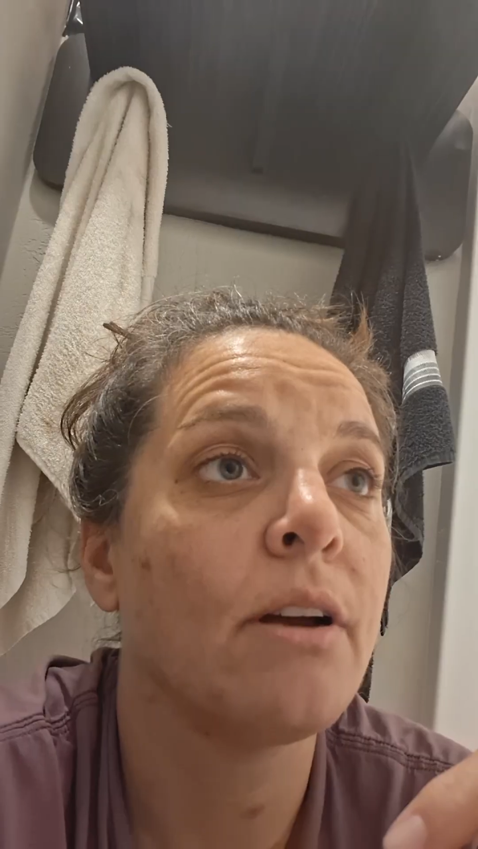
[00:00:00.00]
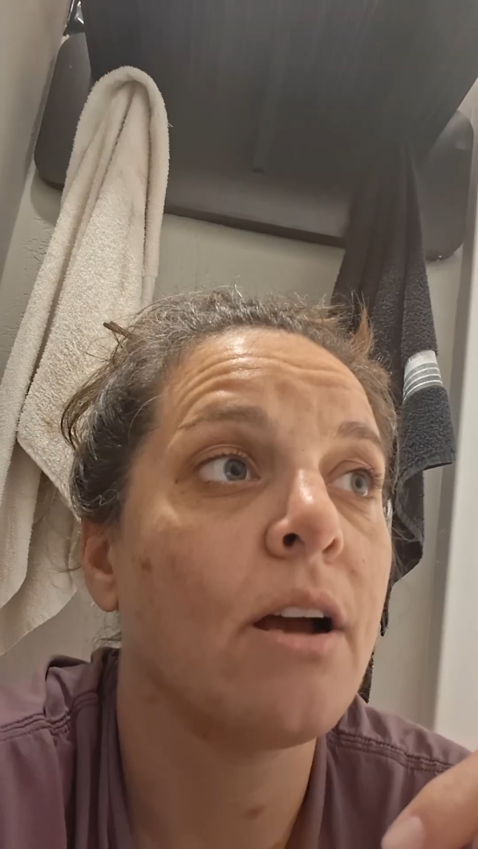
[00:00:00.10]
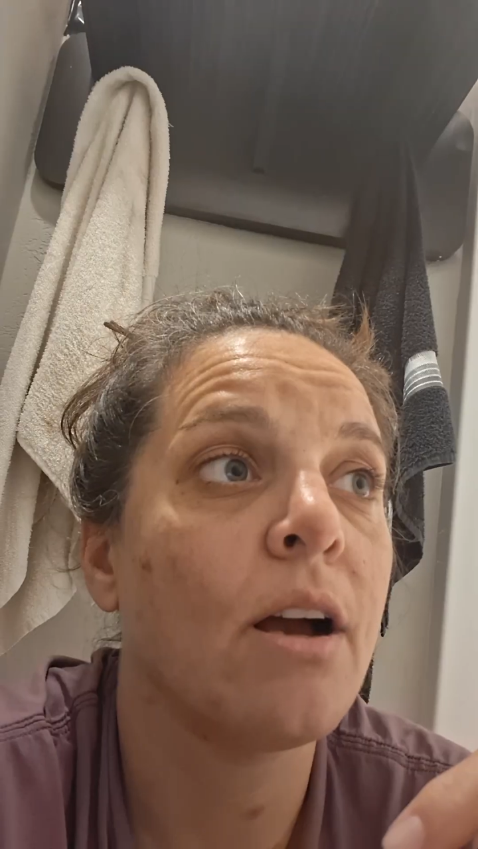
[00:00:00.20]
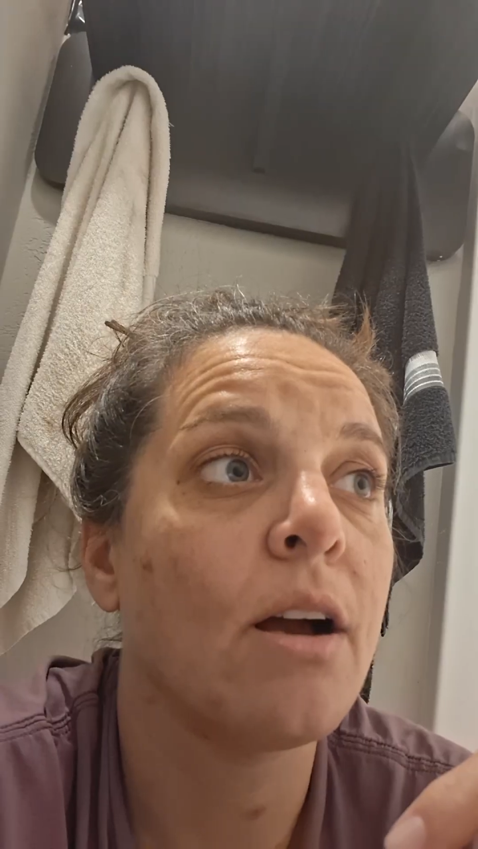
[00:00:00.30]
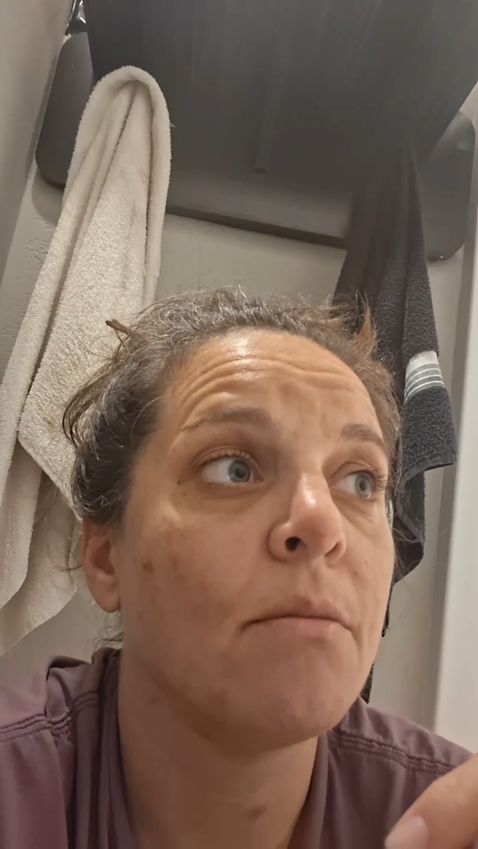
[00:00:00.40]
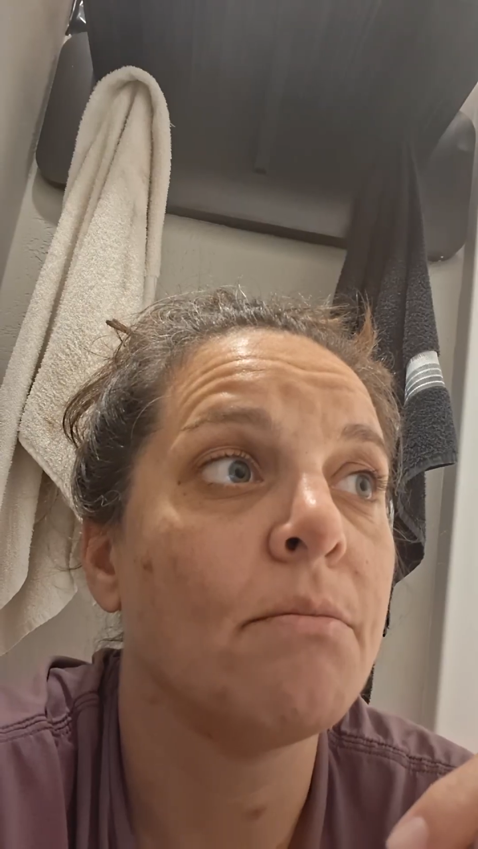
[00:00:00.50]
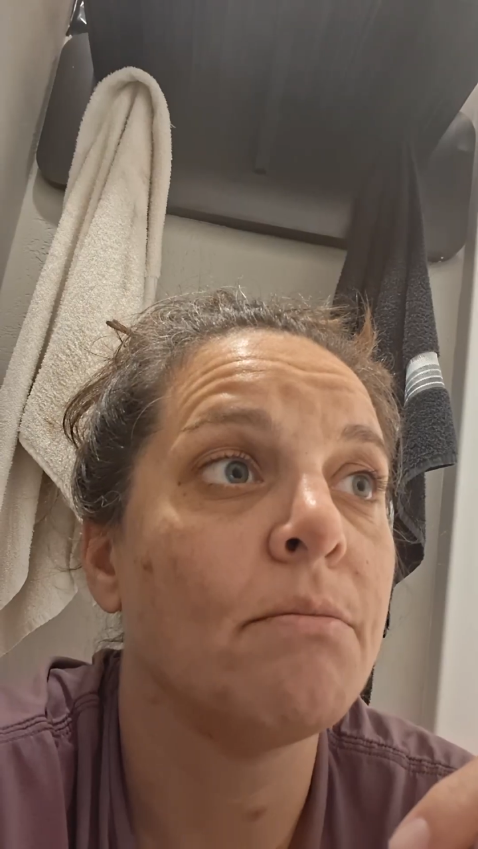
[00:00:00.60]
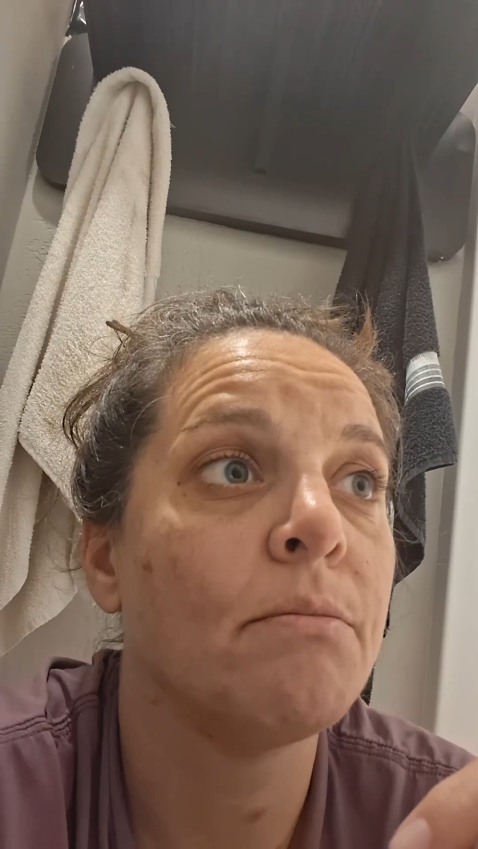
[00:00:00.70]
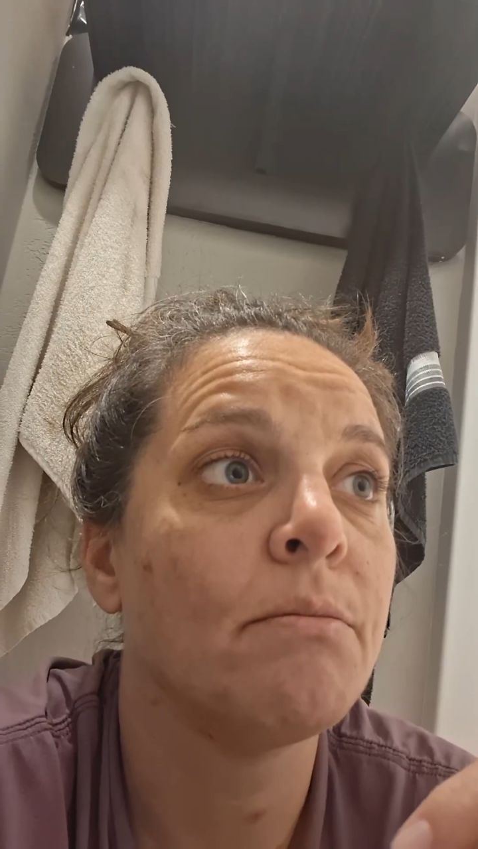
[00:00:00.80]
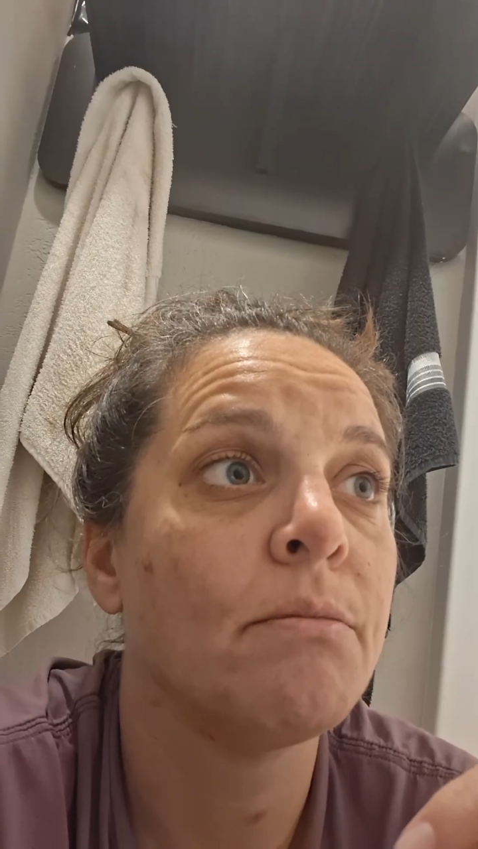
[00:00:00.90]

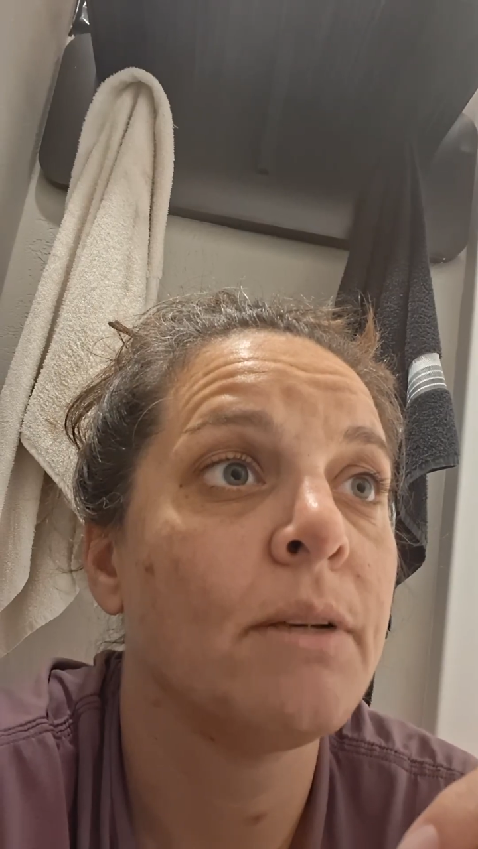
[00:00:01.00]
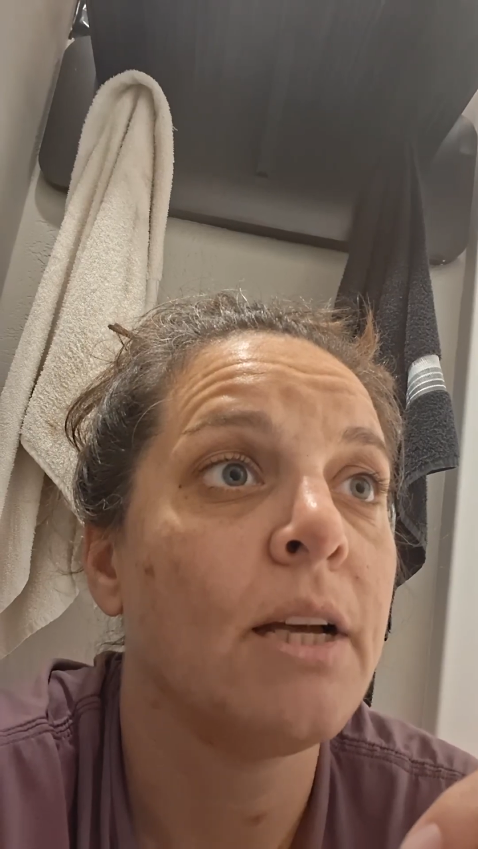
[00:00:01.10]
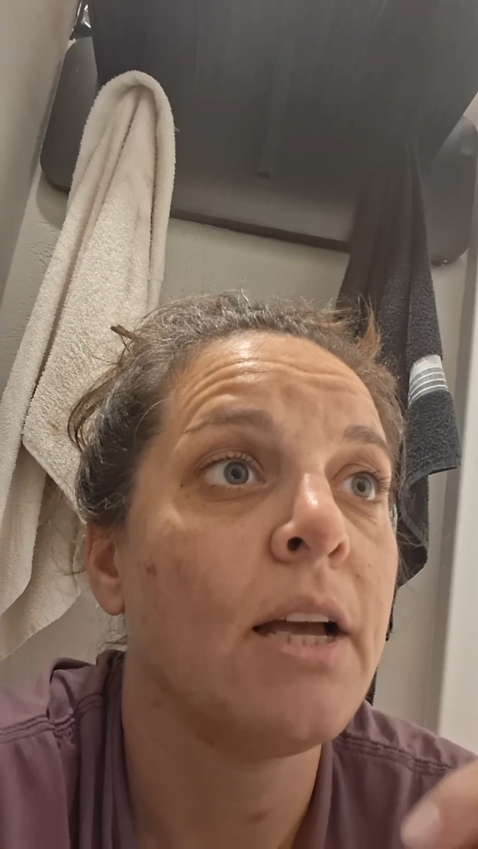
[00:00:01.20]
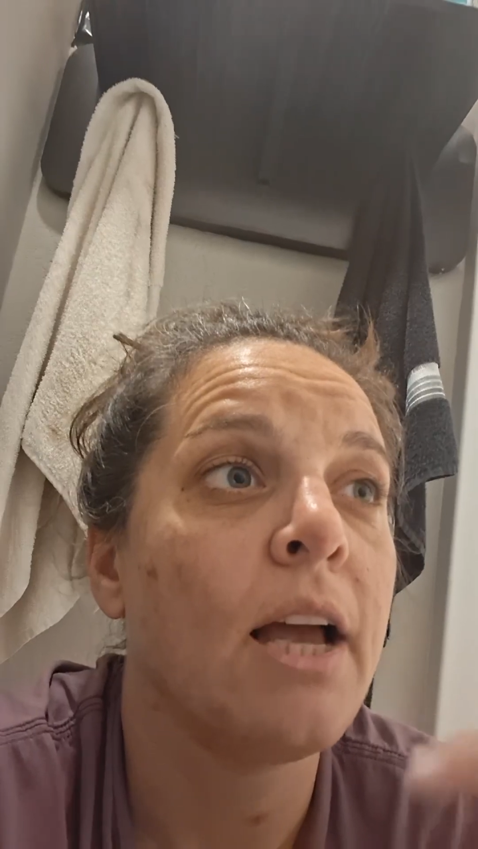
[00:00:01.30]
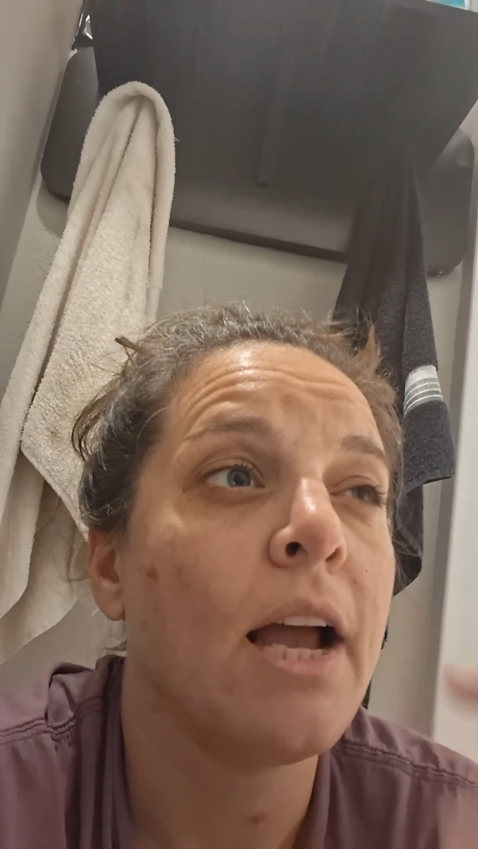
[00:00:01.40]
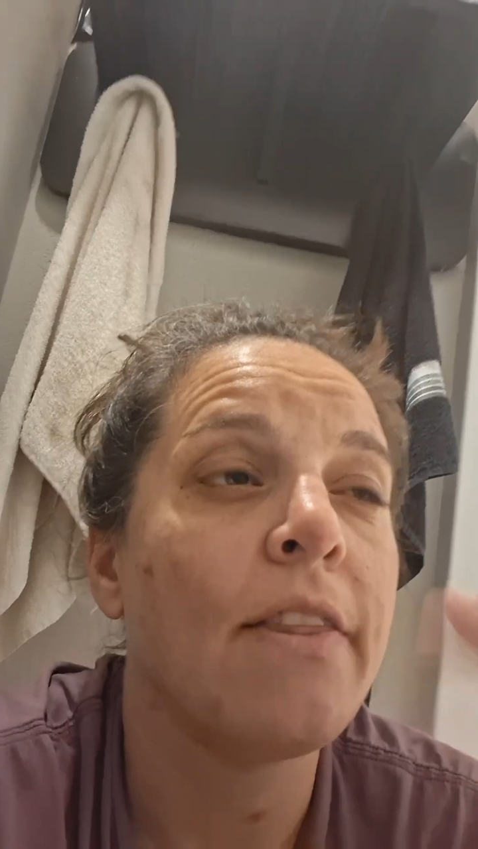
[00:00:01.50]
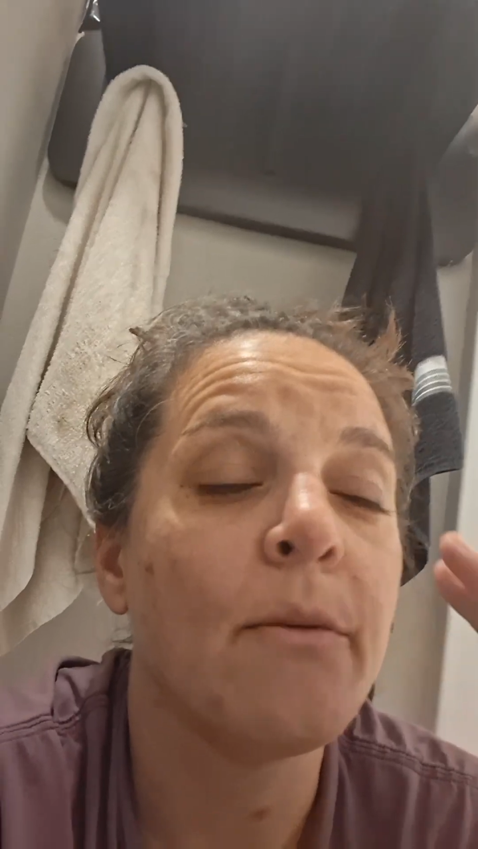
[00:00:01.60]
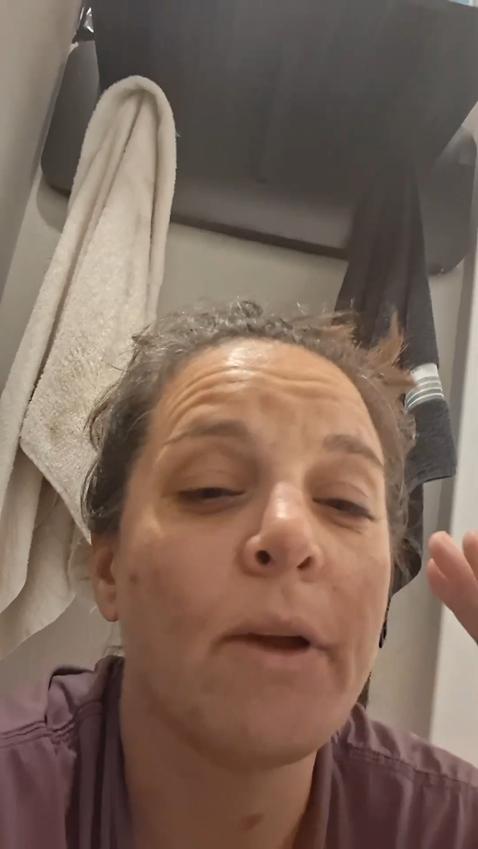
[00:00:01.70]
then